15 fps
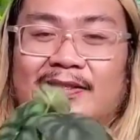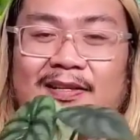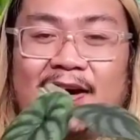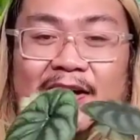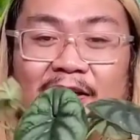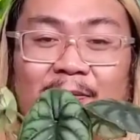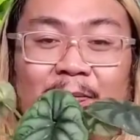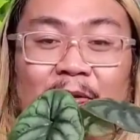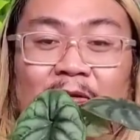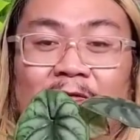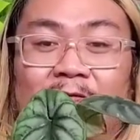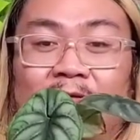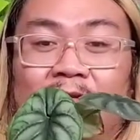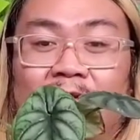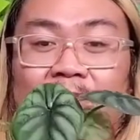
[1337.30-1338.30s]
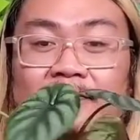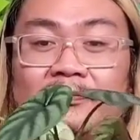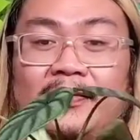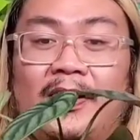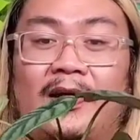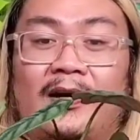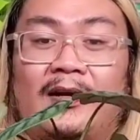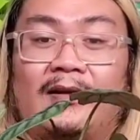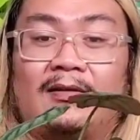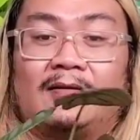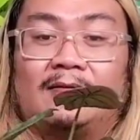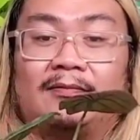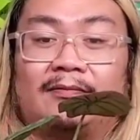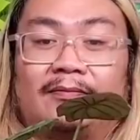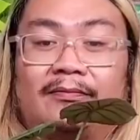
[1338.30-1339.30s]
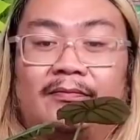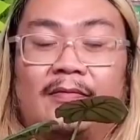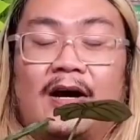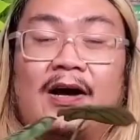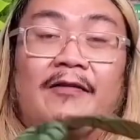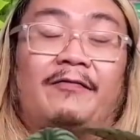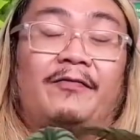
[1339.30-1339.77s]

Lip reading: This guy is beautiful, and